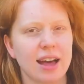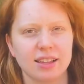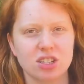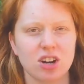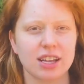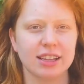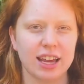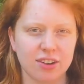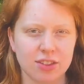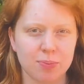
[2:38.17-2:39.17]
starting
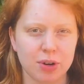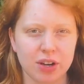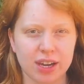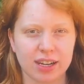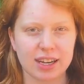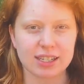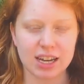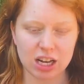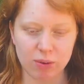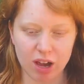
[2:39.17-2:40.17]
later in the book and
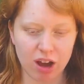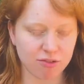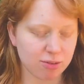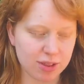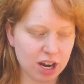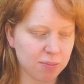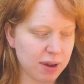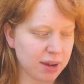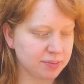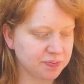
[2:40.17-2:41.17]
continuing on from there.
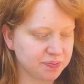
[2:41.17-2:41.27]
But